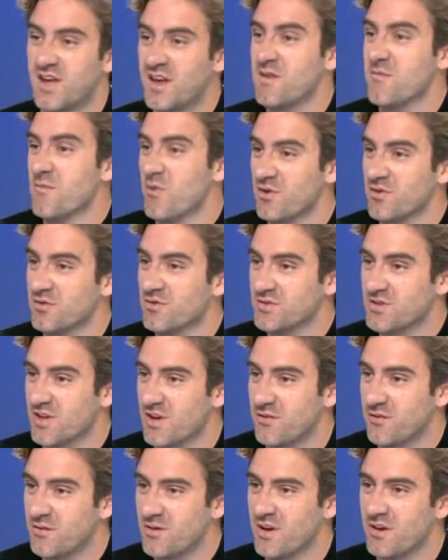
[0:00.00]
getting more
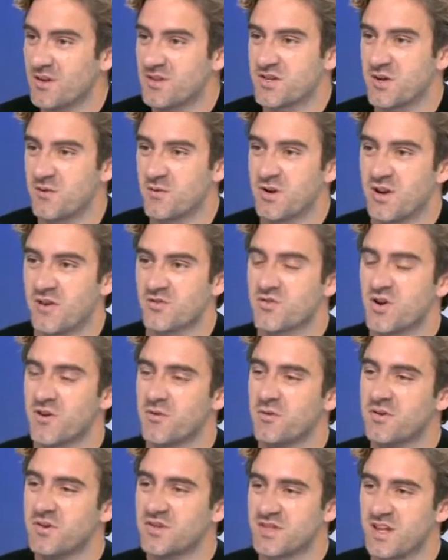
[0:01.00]
so. And so we're trying
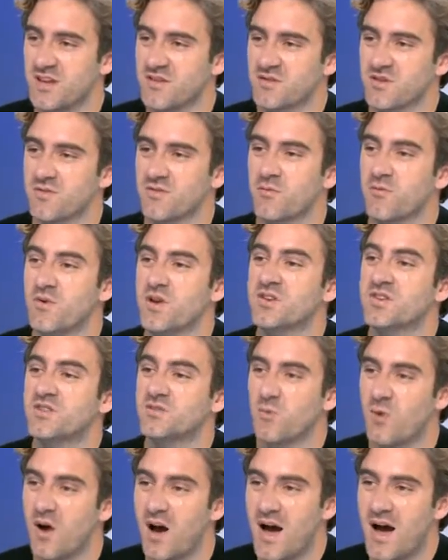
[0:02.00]
to understand sort of the
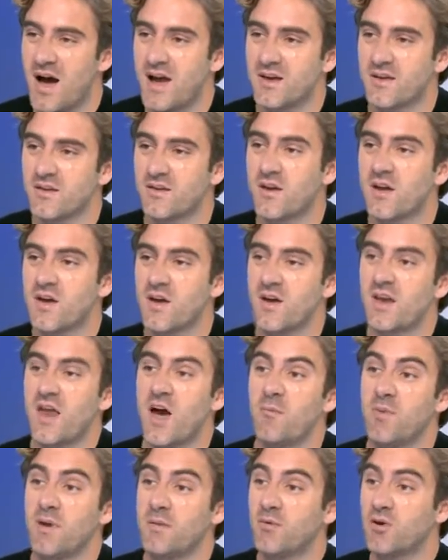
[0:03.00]
reasons why and
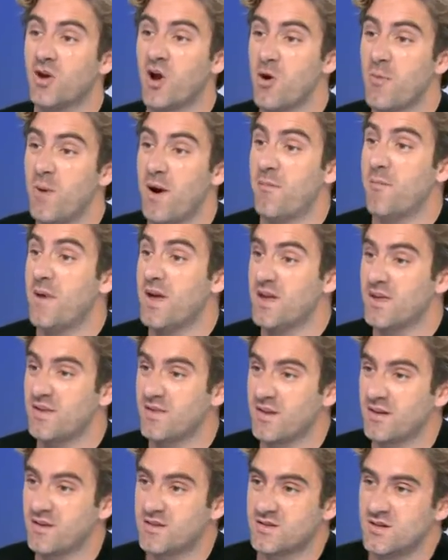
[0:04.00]
how people go about making
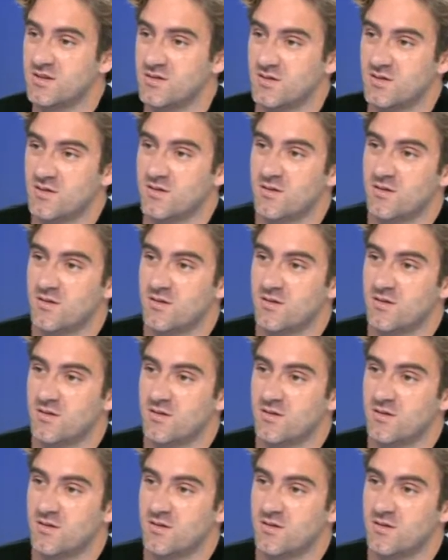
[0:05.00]
that decision.